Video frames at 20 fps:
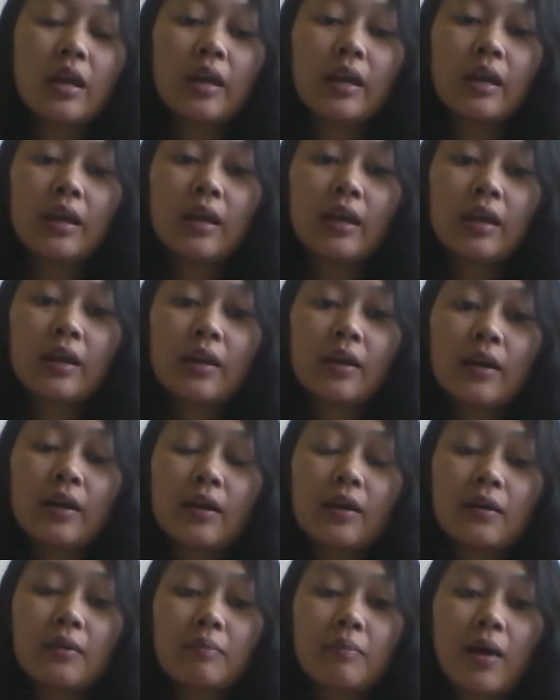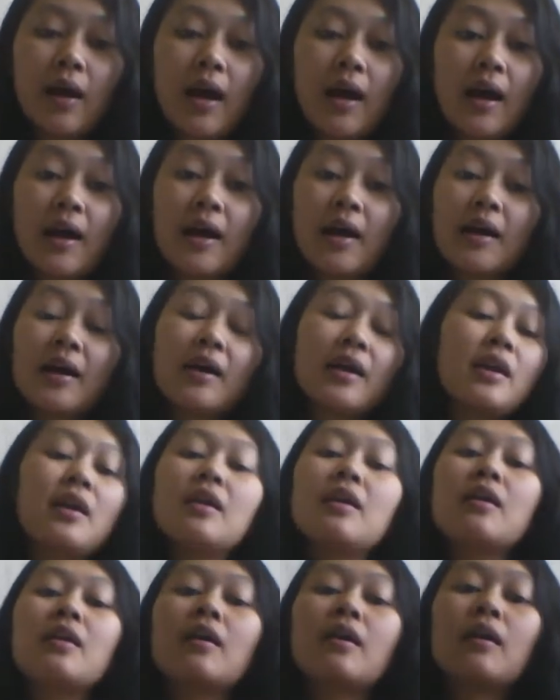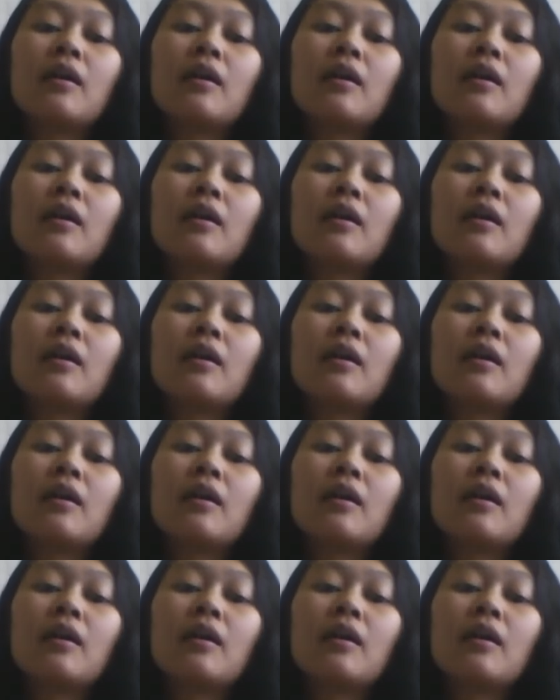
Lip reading: and high